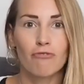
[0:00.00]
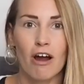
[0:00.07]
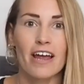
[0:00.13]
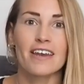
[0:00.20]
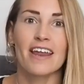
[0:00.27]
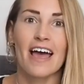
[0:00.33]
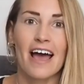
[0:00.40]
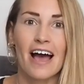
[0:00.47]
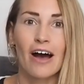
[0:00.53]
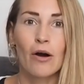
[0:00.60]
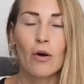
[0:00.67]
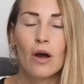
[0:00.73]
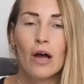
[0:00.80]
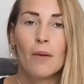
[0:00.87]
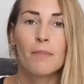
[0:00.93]
right
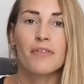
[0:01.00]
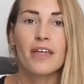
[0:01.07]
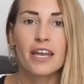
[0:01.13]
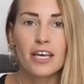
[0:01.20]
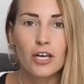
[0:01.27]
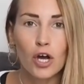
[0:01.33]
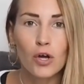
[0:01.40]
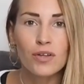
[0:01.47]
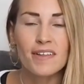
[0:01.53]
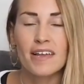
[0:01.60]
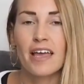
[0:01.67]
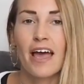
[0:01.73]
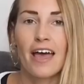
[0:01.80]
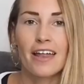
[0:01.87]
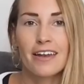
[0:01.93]
now, but then it goes
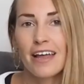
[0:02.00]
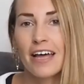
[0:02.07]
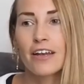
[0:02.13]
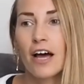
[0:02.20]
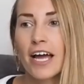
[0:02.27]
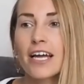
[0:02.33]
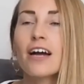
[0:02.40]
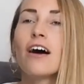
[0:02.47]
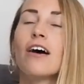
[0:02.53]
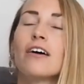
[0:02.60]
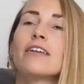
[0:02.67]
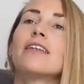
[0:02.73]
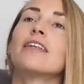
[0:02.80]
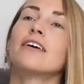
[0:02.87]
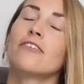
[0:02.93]
again and I
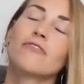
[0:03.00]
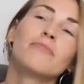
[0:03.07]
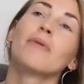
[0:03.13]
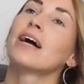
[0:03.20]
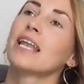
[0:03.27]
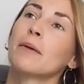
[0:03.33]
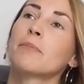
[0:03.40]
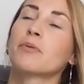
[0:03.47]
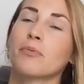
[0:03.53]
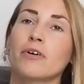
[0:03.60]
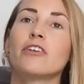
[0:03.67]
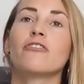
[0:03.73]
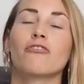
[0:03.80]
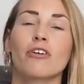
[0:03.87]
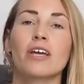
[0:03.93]
can't live my leopard
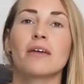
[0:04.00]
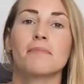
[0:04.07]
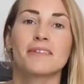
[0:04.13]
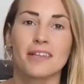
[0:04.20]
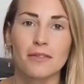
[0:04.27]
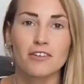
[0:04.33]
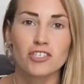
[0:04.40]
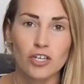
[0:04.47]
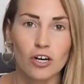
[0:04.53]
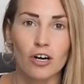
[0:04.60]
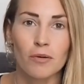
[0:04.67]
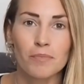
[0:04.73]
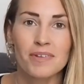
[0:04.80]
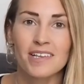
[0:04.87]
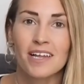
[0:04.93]
print dreams in the
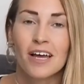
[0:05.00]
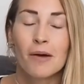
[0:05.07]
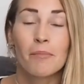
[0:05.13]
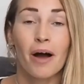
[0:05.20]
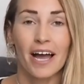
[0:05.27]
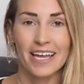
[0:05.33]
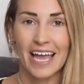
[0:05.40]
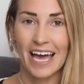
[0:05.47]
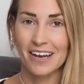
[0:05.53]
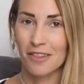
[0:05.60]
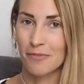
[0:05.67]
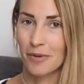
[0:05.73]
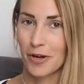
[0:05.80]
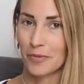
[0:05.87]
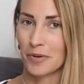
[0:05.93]
shops. But I can at
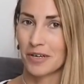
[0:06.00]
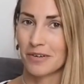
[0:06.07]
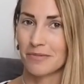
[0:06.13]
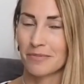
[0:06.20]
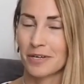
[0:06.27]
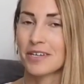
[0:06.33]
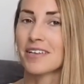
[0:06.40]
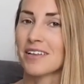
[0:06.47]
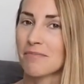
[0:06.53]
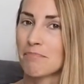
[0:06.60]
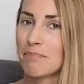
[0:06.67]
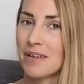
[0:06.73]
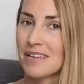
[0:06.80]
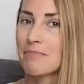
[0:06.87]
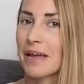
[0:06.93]
the moment because
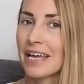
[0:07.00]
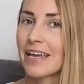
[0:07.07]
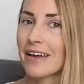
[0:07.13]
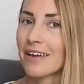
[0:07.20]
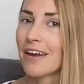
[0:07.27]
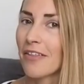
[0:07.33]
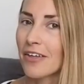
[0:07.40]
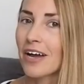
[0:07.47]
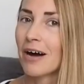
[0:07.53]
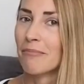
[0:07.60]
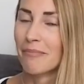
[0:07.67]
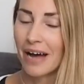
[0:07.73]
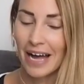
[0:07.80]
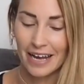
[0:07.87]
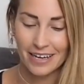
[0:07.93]
it's making another
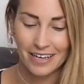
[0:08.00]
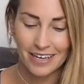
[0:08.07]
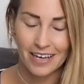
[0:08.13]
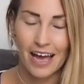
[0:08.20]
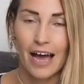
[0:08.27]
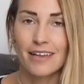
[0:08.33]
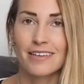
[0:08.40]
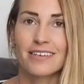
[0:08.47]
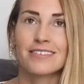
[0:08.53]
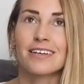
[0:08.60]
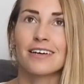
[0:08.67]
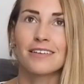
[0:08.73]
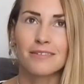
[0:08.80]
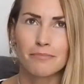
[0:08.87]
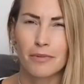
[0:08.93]
comeback, as it
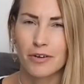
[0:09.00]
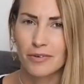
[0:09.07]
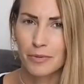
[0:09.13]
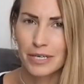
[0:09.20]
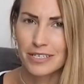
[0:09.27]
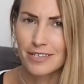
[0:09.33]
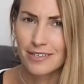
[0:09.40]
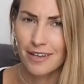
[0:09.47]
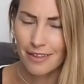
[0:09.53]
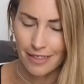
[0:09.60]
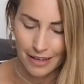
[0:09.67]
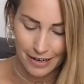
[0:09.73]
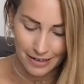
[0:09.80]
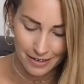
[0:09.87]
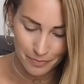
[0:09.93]
does most winters, I
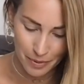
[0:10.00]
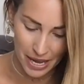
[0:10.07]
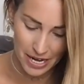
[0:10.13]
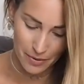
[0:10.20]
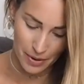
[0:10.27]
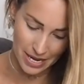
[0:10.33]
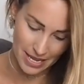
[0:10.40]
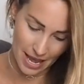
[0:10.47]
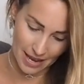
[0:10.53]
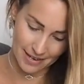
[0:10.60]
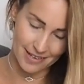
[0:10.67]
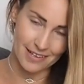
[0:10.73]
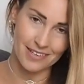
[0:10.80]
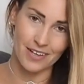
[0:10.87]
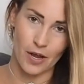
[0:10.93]
think. But anyway,
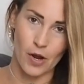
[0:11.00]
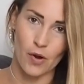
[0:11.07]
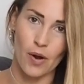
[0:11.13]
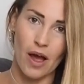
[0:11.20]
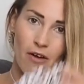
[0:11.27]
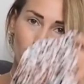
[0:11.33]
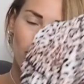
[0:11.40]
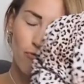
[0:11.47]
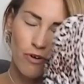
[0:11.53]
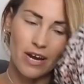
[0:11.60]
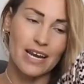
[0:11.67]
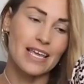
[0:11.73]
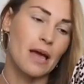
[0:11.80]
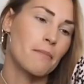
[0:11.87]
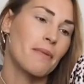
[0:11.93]
yes, so
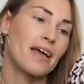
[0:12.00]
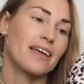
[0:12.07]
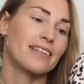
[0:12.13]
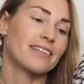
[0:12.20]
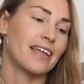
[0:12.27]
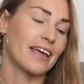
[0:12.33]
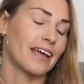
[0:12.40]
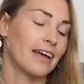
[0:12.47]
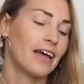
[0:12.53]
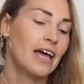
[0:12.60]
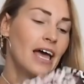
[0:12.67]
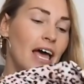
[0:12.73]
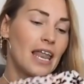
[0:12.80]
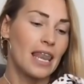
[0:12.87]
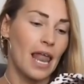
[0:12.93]
really amazing
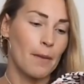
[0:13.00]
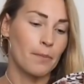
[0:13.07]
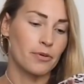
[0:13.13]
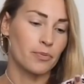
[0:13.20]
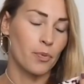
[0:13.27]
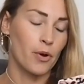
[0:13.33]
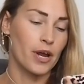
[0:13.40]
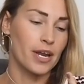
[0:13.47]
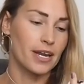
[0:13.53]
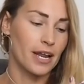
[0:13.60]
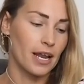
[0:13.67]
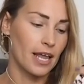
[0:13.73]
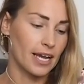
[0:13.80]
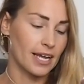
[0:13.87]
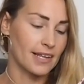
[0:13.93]
leopard print,
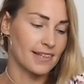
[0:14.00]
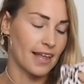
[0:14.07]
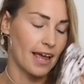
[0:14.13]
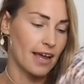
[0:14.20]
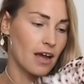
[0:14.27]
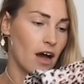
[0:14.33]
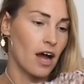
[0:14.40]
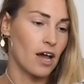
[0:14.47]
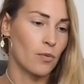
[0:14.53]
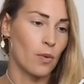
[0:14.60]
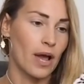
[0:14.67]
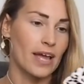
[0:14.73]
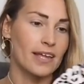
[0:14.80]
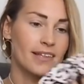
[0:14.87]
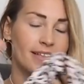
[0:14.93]
like I say, high
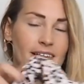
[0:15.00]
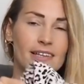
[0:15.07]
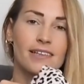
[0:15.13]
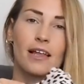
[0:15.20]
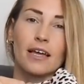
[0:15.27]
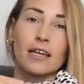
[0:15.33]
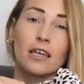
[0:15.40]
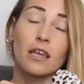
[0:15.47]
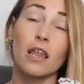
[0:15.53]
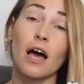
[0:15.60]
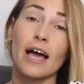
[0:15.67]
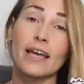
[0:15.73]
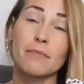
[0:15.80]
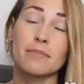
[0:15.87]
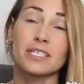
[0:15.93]
waist, it's like
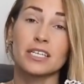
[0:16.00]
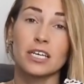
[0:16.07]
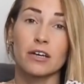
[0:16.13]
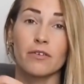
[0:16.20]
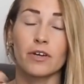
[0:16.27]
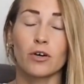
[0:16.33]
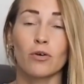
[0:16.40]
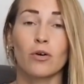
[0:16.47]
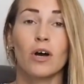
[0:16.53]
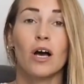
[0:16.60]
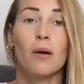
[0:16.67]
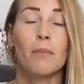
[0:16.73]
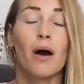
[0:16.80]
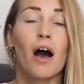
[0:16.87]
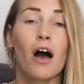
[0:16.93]
light material,
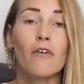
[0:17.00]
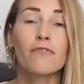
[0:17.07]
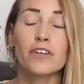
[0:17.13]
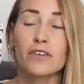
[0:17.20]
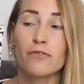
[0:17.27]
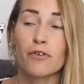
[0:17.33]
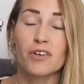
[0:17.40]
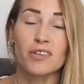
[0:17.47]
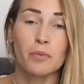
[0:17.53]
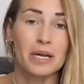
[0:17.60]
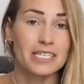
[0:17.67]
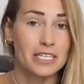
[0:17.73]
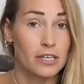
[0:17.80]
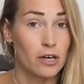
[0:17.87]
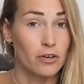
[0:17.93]
perfect for a
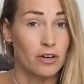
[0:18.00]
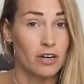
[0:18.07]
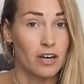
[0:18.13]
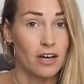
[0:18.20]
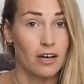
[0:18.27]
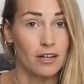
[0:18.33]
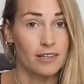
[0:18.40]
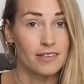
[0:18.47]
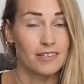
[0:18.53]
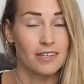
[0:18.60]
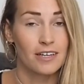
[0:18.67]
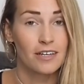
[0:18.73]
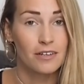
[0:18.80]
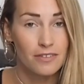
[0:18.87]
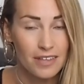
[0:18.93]
sweaty yoga class.
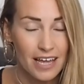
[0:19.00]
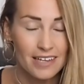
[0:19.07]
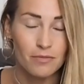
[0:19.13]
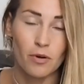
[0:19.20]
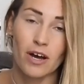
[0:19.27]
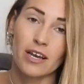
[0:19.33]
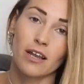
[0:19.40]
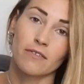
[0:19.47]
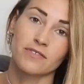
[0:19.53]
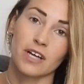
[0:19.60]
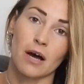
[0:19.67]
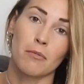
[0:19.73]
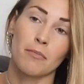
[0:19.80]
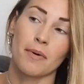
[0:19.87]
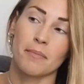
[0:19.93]
That's what I love
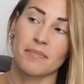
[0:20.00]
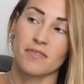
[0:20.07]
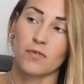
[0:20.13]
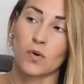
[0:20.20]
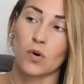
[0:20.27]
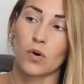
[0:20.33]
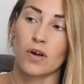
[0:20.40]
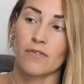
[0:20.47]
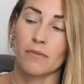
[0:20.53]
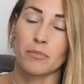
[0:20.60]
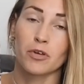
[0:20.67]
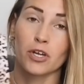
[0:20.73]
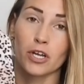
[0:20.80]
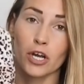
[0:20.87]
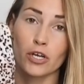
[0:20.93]
Dharma Bums for. If I'm
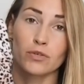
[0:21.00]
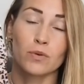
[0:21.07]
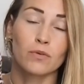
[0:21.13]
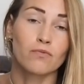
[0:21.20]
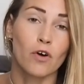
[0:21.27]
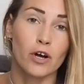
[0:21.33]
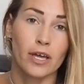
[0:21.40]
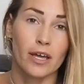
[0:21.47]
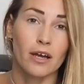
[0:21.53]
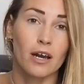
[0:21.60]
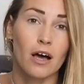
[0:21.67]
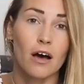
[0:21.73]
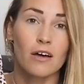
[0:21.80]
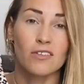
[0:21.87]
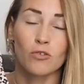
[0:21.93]
gonna go to a rocket
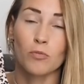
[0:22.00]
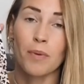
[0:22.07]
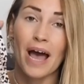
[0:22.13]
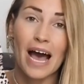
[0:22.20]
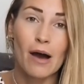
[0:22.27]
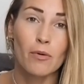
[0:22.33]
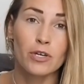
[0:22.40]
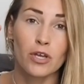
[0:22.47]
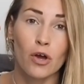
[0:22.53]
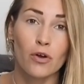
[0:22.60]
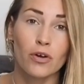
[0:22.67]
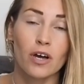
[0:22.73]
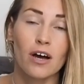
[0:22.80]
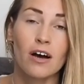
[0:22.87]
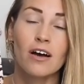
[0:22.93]
class or power
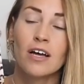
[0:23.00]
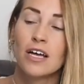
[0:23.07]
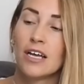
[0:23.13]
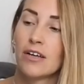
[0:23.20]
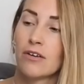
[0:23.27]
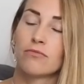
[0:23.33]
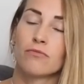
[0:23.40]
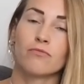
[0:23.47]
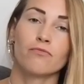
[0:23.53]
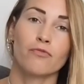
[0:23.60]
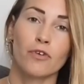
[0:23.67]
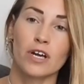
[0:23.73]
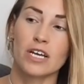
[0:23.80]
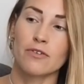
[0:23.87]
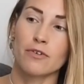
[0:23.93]
yoga,
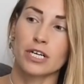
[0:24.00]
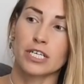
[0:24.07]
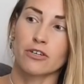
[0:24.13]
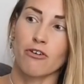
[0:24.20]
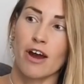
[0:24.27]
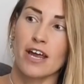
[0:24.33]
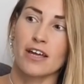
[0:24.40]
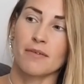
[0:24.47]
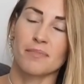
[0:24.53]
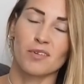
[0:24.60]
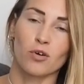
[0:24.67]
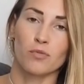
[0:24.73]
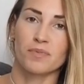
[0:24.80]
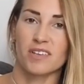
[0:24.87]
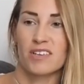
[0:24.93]
really, really great,
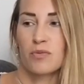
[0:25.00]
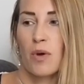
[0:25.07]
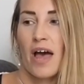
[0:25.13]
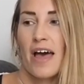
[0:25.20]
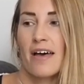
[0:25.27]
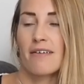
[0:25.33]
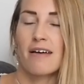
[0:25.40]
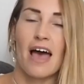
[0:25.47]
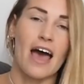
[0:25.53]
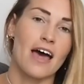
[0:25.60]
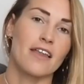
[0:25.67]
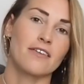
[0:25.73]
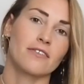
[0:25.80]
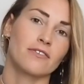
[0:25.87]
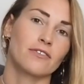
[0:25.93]
absorbs the sweat
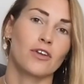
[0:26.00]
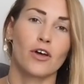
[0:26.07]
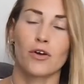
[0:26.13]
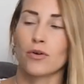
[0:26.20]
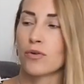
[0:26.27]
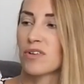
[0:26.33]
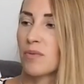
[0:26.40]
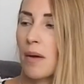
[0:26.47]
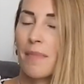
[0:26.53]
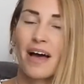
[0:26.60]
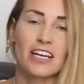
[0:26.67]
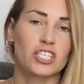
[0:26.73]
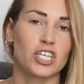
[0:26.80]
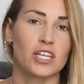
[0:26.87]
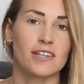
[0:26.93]
and no sweat
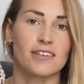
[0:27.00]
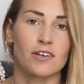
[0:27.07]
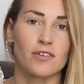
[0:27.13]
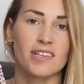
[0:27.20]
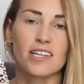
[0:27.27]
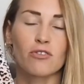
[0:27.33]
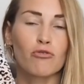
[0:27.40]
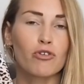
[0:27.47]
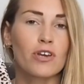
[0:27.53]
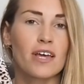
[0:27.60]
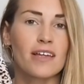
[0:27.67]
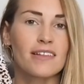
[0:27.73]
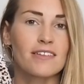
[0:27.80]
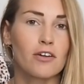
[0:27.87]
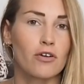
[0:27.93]
patches, no
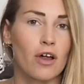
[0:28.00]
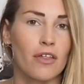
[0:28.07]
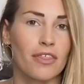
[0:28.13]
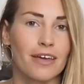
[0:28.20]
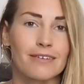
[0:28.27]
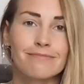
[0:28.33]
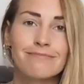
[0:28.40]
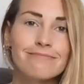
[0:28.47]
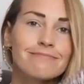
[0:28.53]
see-throughness, no nothing.